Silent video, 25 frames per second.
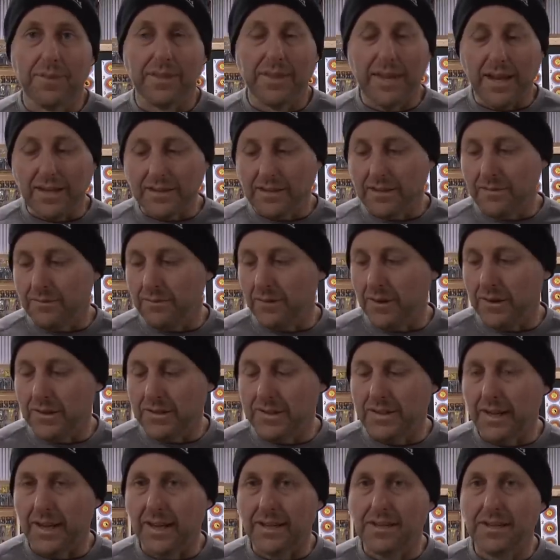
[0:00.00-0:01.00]
That's the
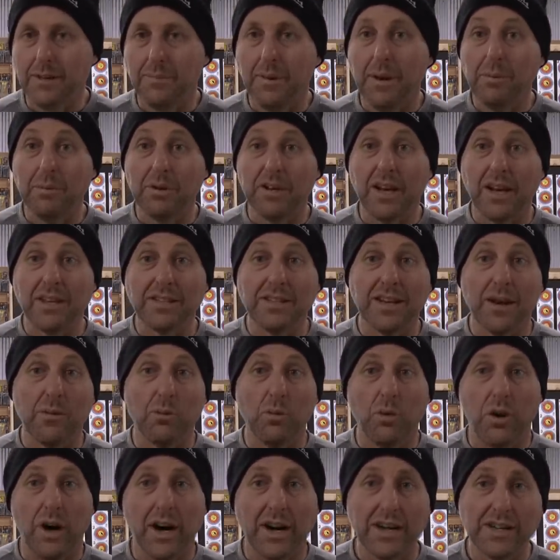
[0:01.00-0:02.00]
first thing. So people are gonna say,
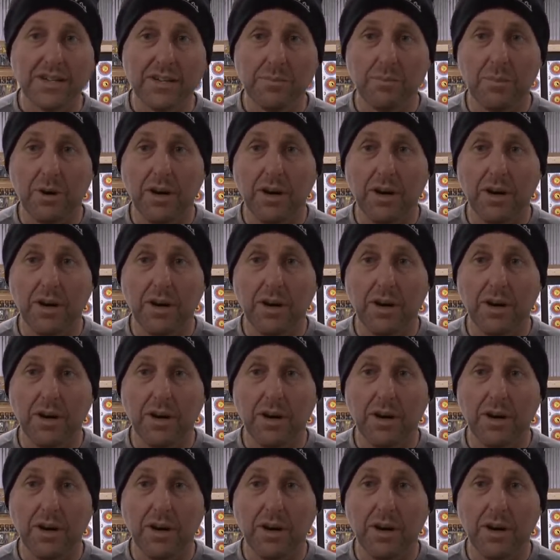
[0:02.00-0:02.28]
why did you